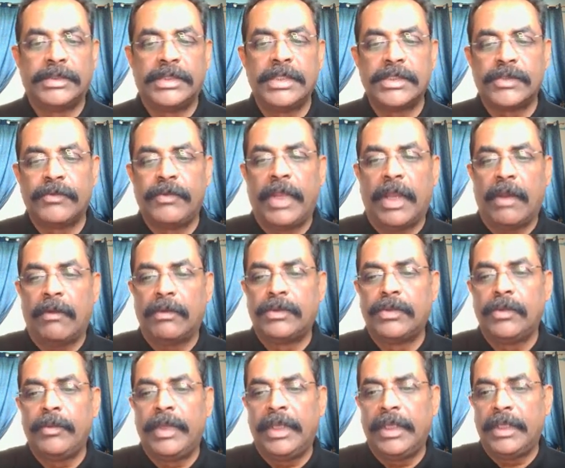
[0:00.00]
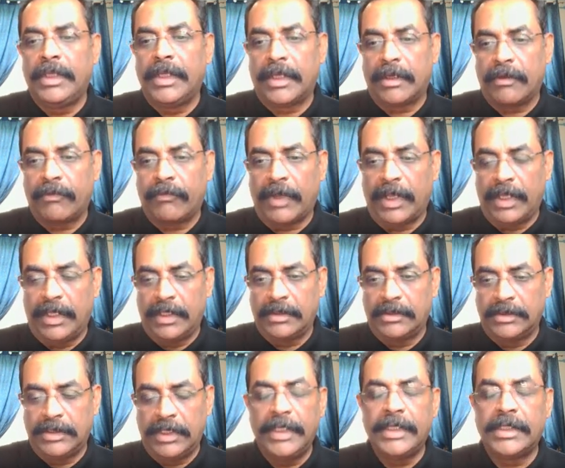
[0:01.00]
since we have too many data files,
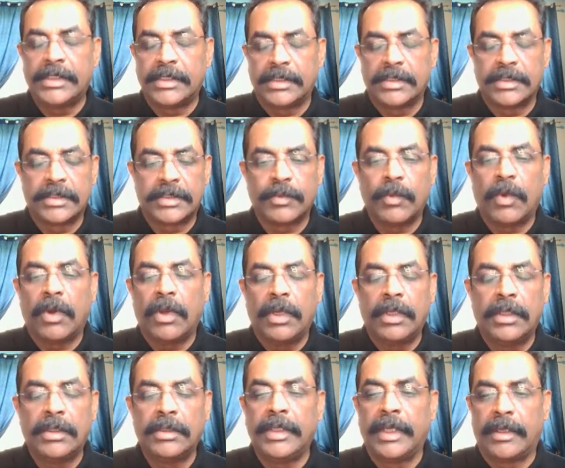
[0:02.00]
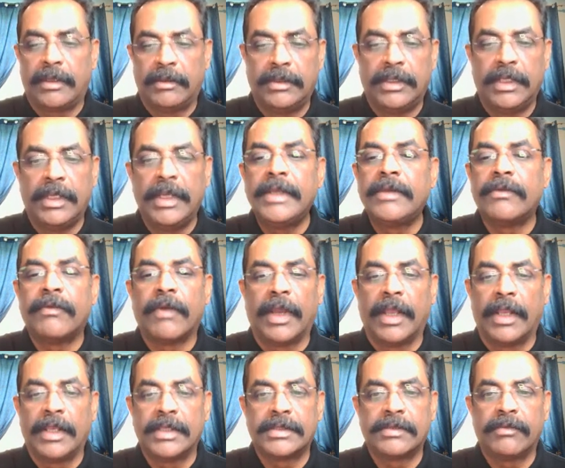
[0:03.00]
delete
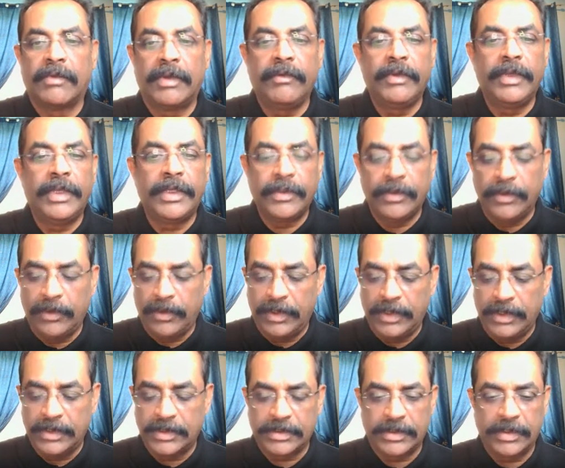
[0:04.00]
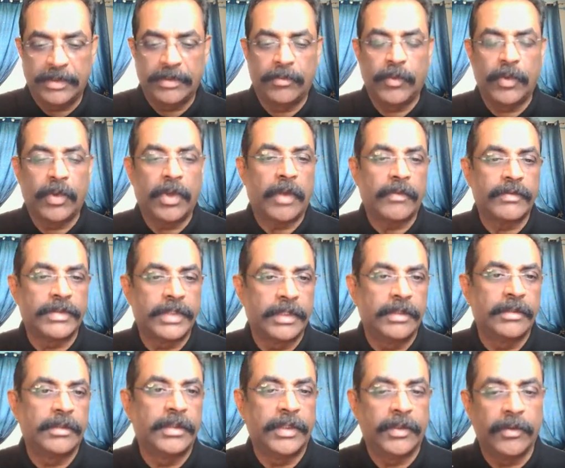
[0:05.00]
files, what we need to do is, more often,
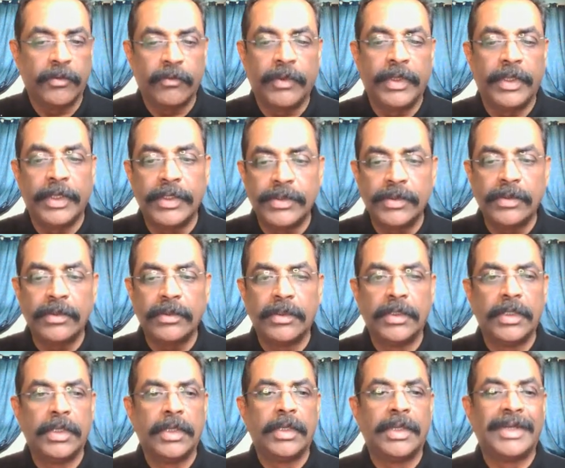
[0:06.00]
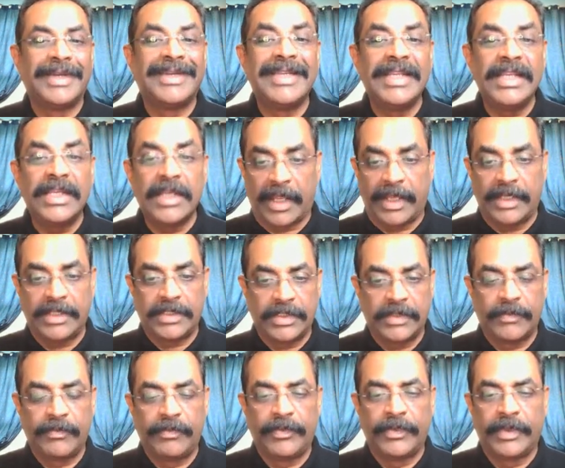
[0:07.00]
we need to rewrite
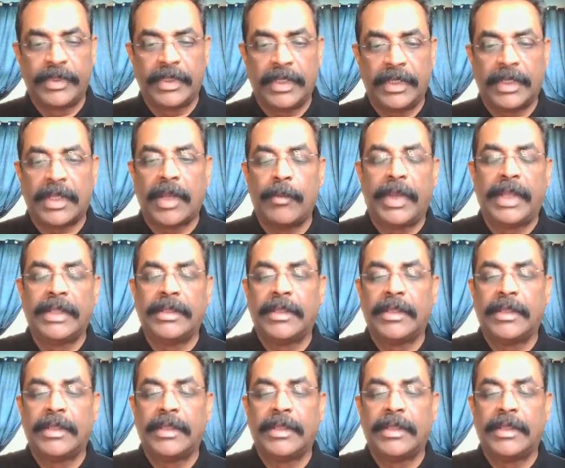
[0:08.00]
and combine